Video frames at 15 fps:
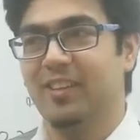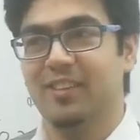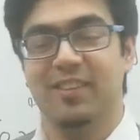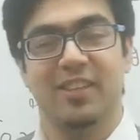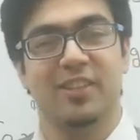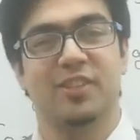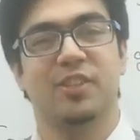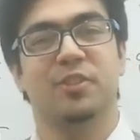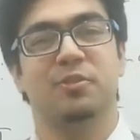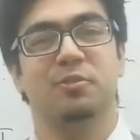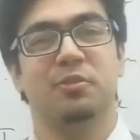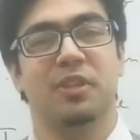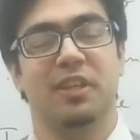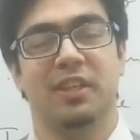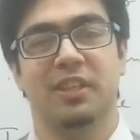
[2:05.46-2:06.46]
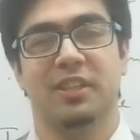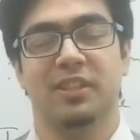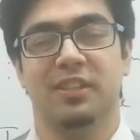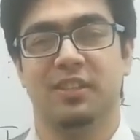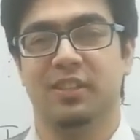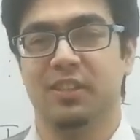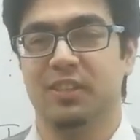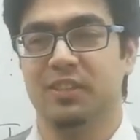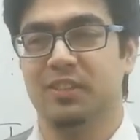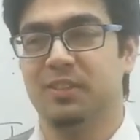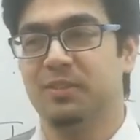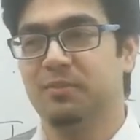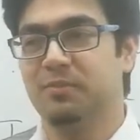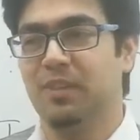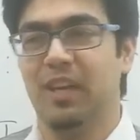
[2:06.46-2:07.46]
they do in,
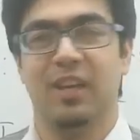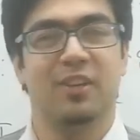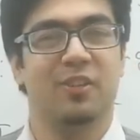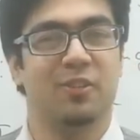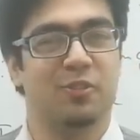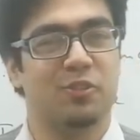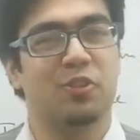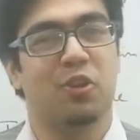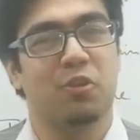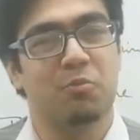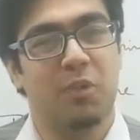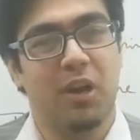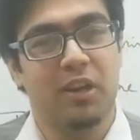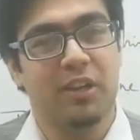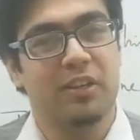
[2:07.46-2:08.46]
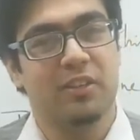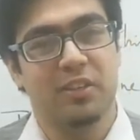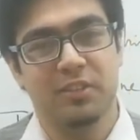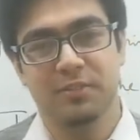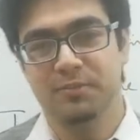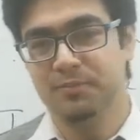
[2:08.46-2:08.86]
I don't know, stock market.